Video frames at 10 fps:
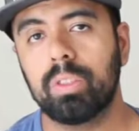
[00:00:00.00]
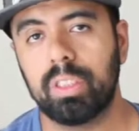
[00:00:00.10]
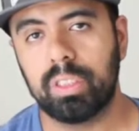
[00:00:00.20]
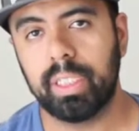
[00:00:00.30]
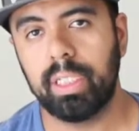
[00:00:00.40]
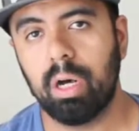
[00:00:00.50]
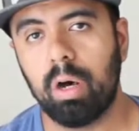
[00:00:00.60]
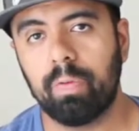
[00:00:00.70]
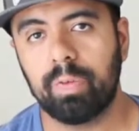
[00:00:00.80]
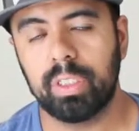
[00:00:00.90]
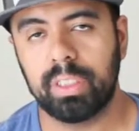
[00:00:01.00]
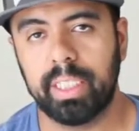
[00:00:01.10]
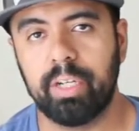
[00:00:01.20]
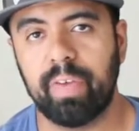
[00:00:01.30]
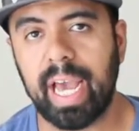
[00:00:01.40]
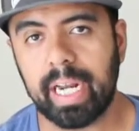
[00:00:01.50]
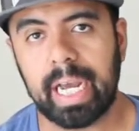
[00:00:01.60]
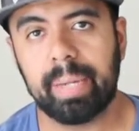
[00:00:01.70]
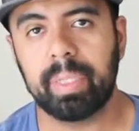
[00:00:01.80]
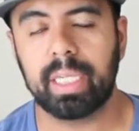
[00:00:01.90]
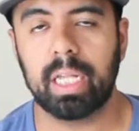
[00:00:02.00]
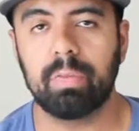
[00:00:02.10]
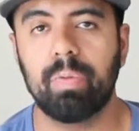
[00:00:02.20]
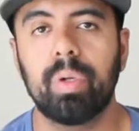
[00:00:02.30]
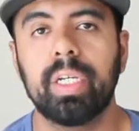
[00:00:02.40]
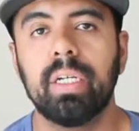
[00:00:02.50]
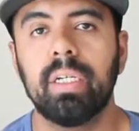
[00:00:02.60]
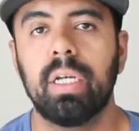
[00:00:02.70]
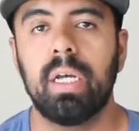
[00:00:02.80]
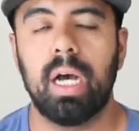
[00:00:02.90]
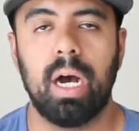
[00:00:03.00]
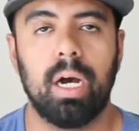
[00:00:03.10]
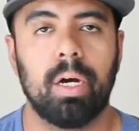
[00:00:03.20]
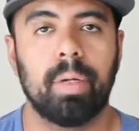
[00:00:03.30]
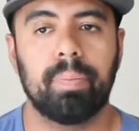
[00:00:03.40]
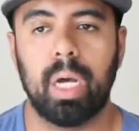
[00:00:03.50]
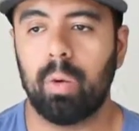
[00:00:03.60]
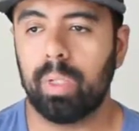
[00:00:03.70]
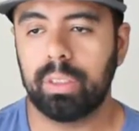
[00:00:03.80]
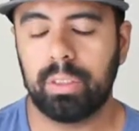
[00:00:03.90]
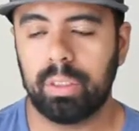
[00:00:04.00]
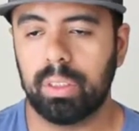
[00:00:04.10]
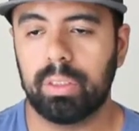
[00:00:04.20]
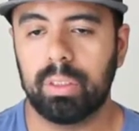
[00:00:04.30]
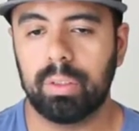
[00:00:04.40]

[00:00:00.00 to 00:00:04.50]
the city hall for the city of Anaheim in California. I went to